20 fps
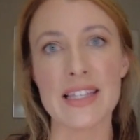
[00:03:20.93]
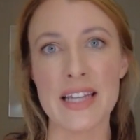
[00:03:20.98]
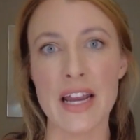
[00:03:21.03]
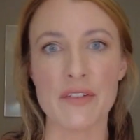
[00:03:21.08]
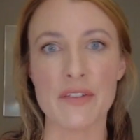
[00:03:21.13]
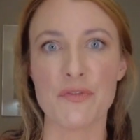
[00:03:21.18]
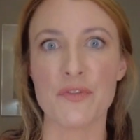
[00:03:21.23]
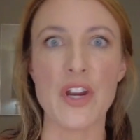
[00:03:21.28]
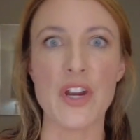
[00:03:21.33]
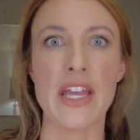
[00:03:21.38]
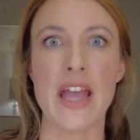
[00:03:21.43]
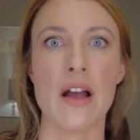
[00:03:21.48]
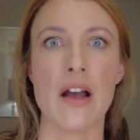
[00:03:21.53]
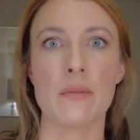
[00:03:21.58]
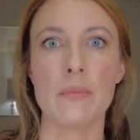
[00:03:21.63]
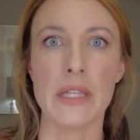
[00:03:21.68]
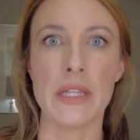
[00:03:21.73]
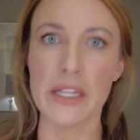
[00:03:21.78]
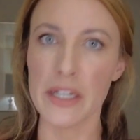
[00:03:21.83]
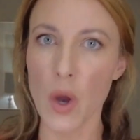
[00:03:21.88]
And I'd freak out
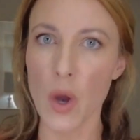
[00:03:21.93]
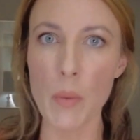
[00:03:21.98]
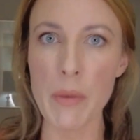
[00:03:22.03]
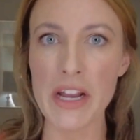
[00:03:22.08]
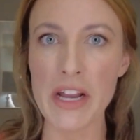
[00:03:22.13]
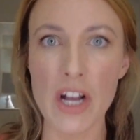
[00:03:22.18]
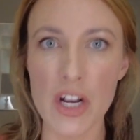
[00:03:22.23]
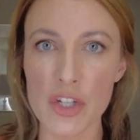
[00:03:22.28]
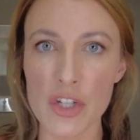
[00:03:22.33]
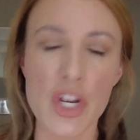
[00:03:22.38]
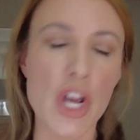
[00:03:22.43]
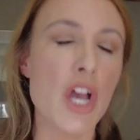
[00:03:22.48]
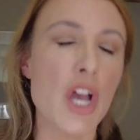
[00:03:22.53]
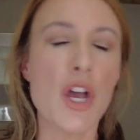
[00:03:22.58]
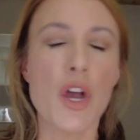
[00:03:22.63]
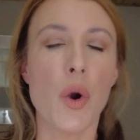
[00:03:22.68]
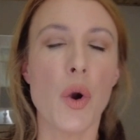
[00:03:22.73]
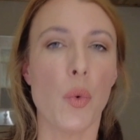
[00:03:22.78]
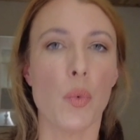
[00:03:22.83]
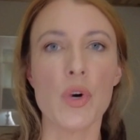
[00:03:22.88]
and be like, "Oh my gosh,
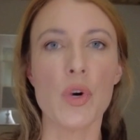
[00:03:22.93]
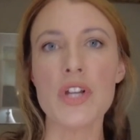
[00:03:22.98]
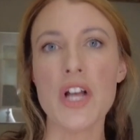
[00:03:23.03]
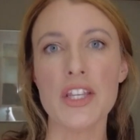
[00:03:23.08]
we're